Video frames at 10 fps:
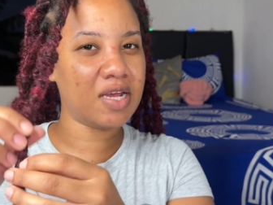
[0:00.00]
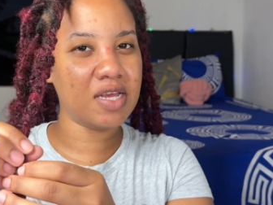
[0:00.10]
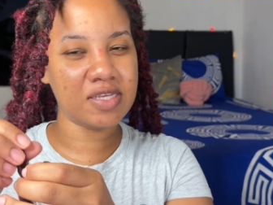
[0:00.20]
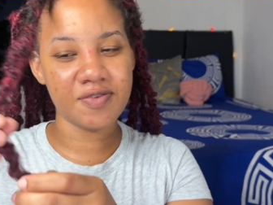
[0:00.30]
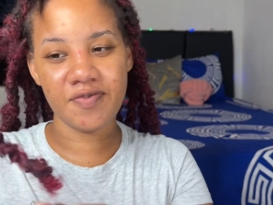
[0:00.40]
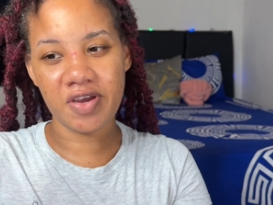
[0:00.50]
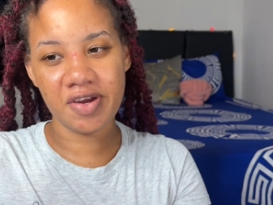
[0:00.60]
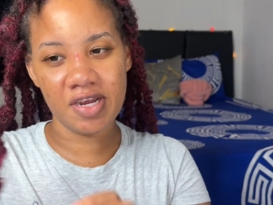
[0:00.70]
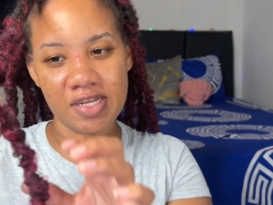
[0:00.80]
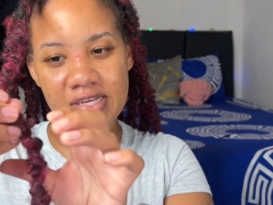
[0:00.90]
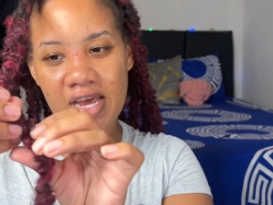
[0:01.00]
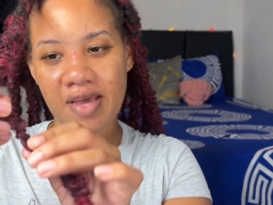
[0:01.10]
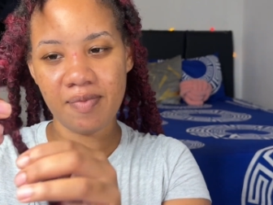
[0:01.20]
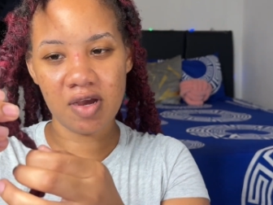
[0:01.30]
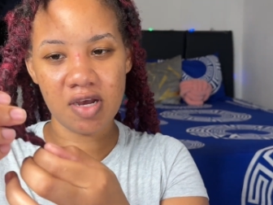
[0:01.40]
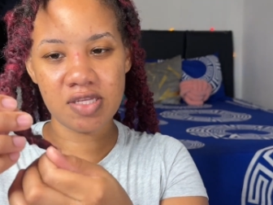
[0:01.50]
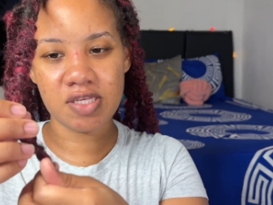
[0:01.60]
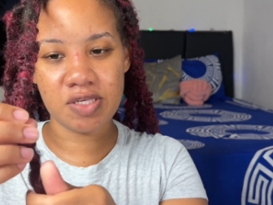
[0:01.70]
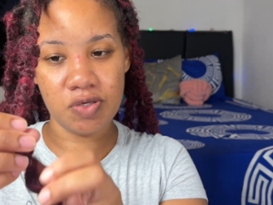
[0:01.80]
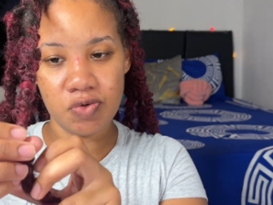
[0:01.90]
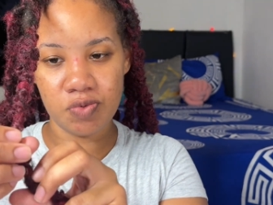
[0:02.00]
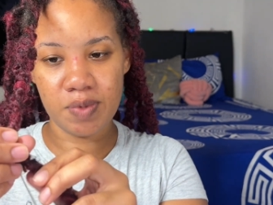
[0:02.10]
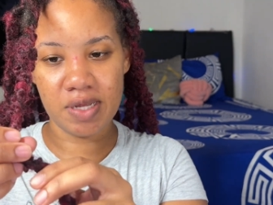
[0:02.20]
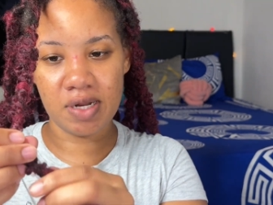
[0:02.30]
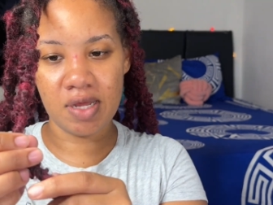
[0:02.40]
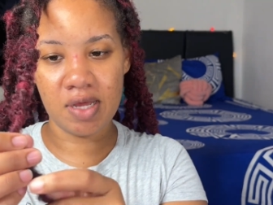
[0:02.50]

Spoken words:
is very time consuming.